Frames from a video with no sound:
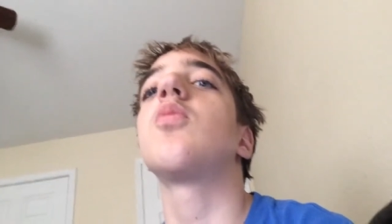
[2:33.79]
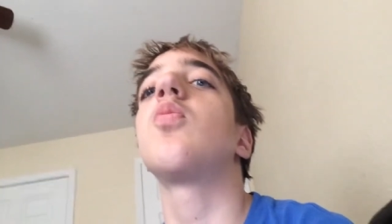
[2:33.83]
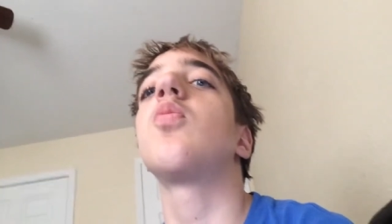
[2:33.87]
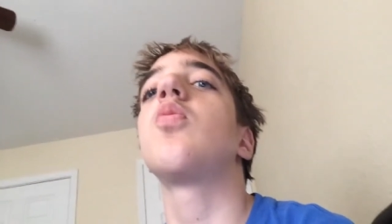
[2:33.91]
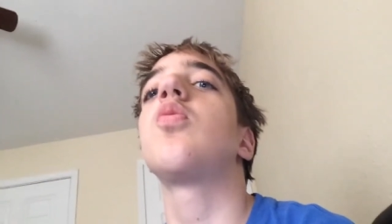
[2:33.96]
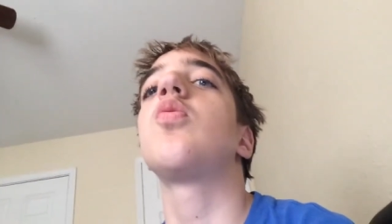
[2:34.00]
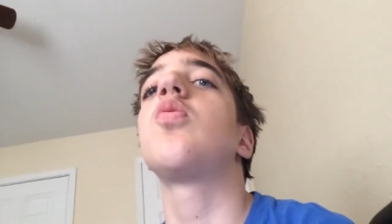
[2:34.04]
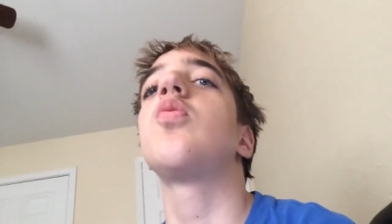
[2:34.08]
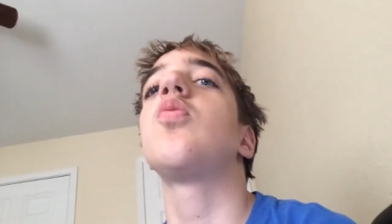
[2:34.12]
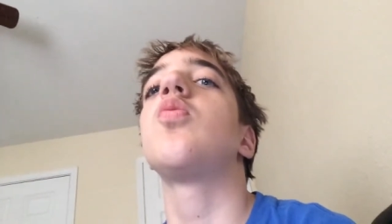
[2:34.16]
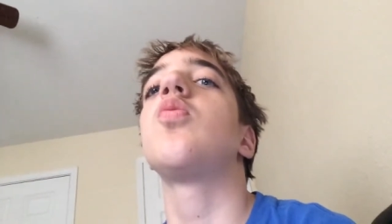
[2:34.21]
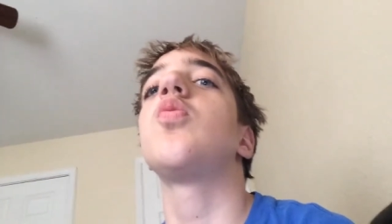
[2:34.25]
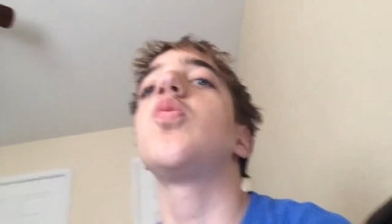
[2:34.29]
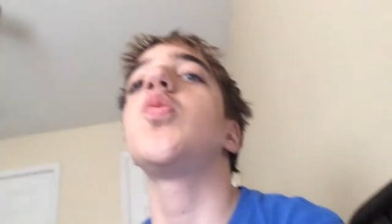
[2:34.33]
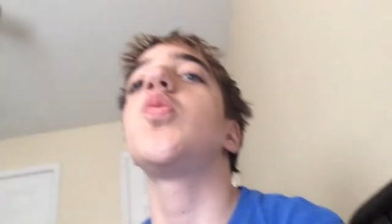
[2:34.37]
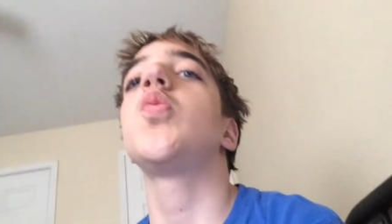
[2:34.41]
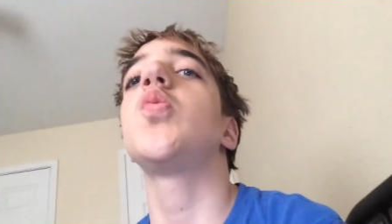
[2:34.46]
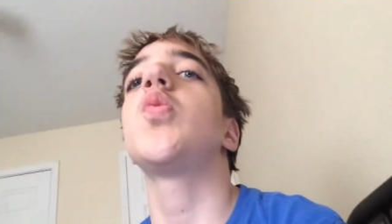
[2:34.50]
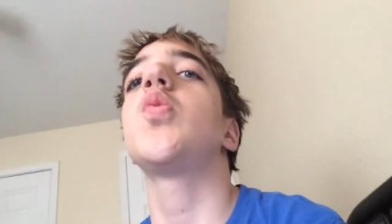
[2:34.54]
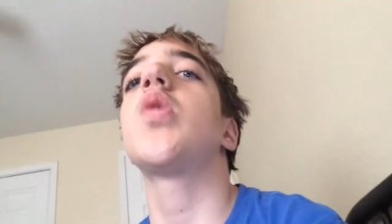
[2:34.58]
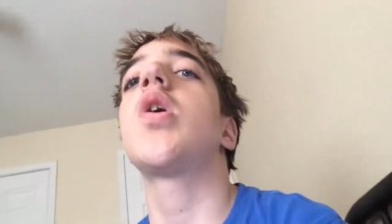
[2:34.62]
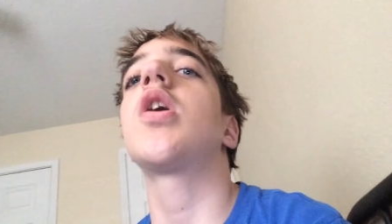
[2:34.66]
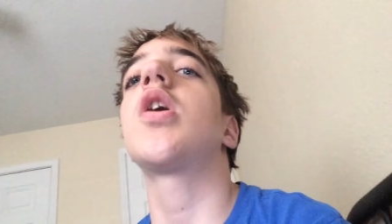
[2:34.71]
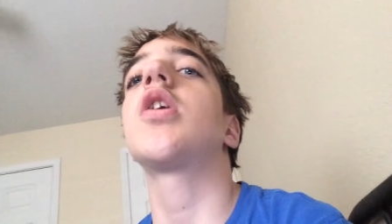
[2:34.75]

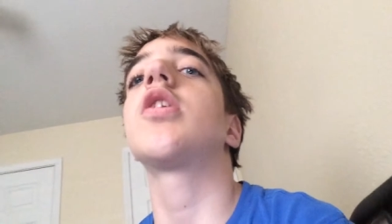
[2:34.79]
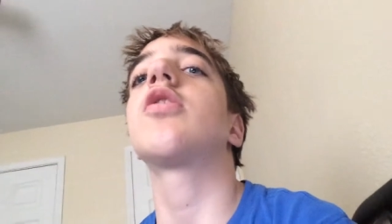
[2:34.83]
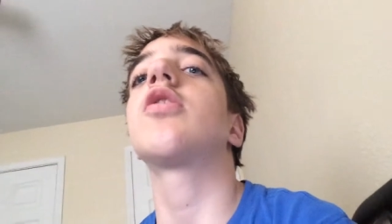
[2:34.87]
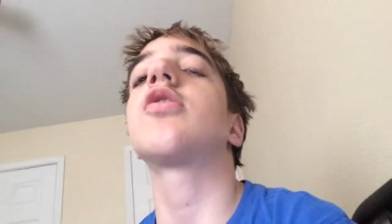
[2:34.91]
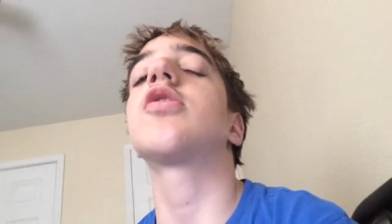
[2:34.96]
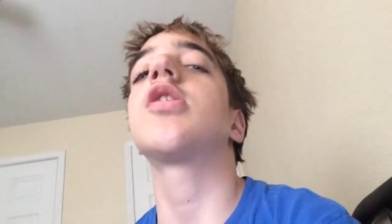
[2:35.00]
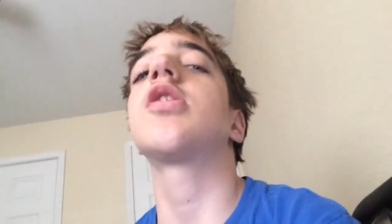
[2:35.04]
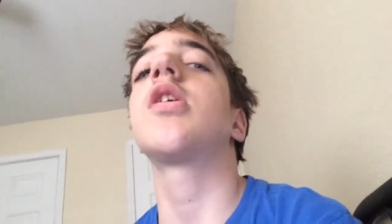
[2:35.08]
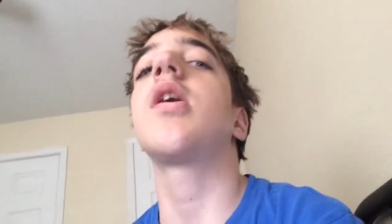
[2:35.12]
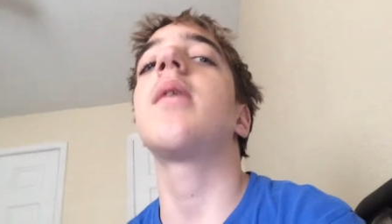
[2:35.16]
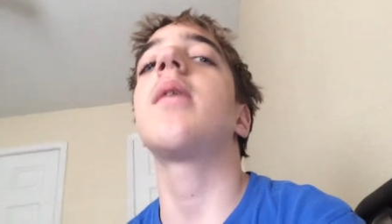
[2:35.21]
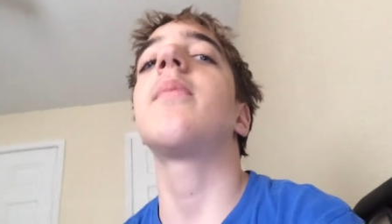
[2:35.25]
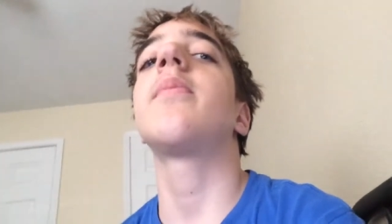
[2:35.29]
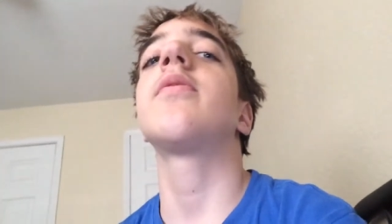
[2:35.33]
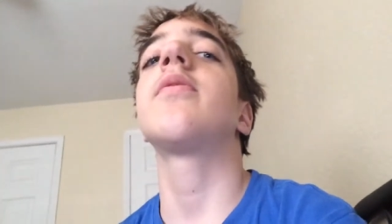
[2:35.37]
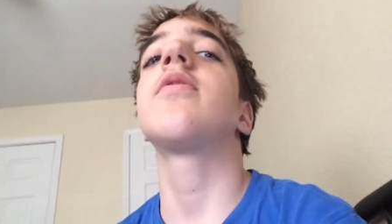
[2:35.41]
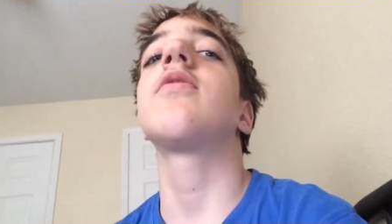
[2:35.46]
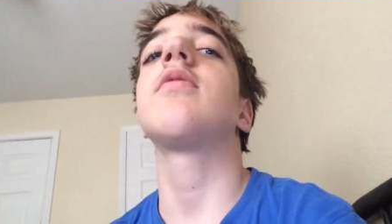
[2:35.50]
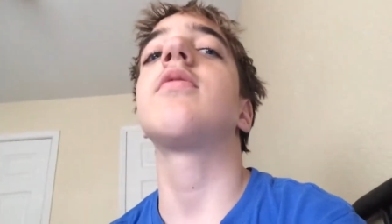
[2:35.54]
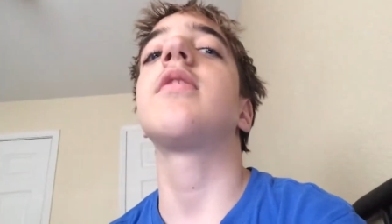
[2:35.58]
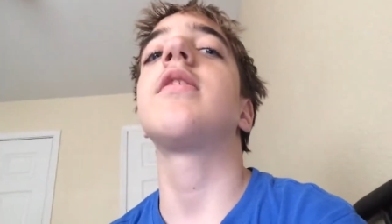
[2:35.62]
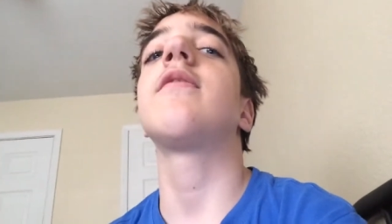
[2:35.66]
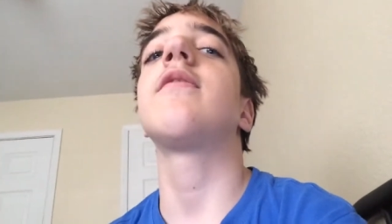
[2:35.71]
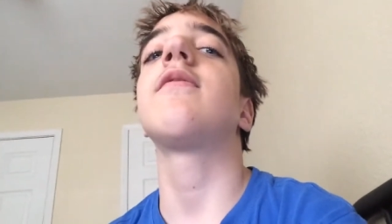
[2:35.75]
who are your top
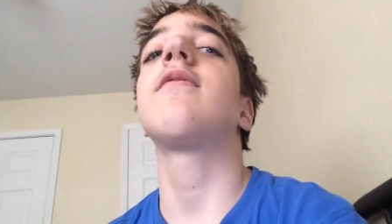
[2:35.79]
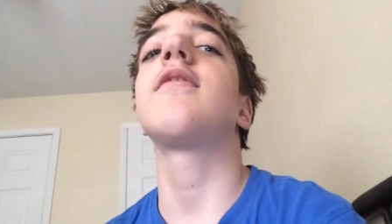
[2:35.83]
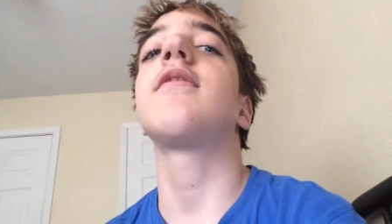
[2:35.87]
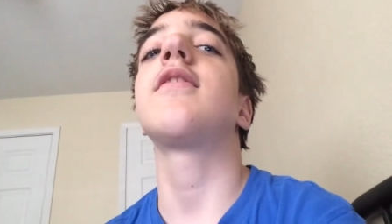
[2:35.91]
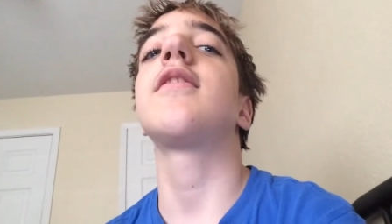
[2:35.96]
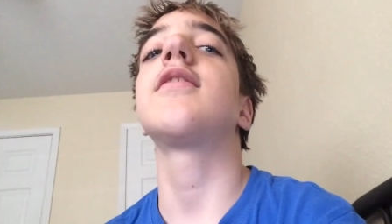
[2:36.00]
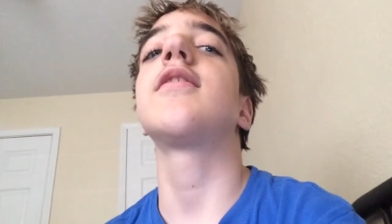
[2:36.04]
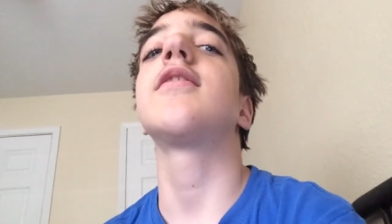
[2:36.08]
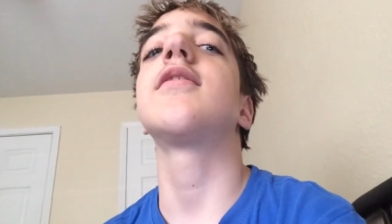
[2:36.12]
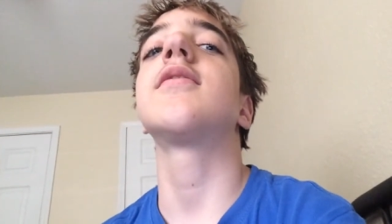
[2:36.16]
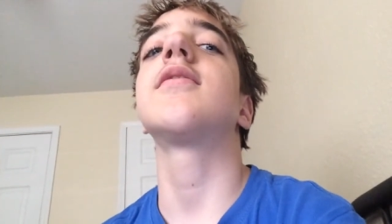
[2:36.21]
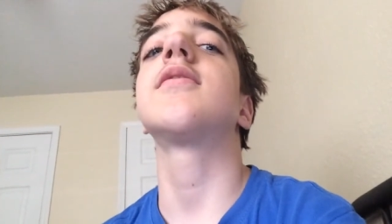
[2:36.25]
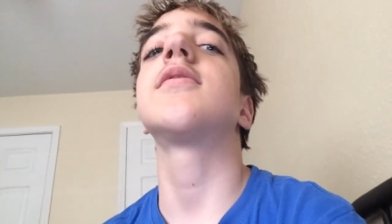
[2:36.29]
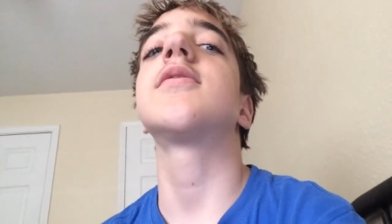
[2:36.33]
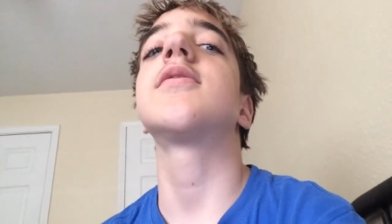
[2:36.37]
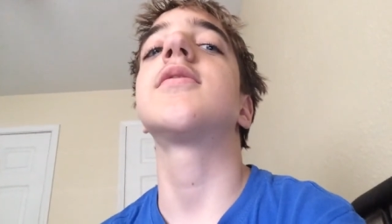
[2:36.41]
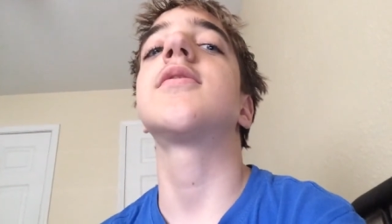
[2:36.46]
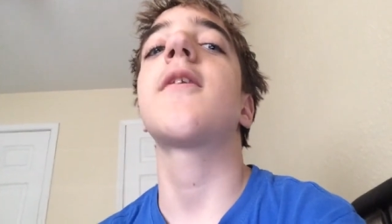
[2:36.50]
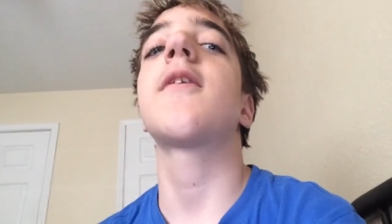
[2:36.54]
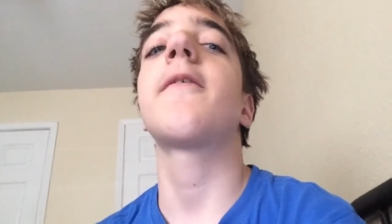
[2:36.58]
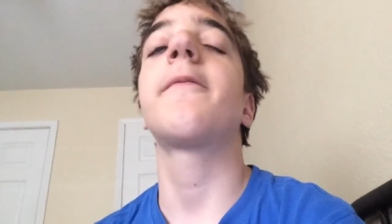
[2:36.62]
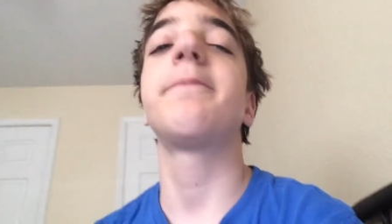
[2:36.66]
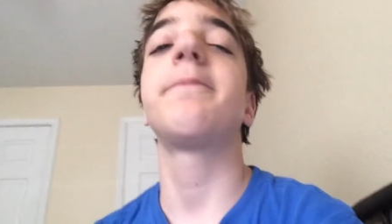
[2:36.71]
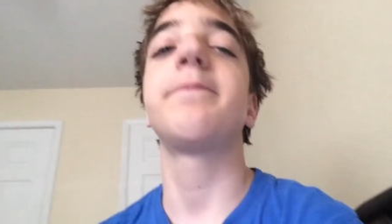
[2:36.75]
three friends?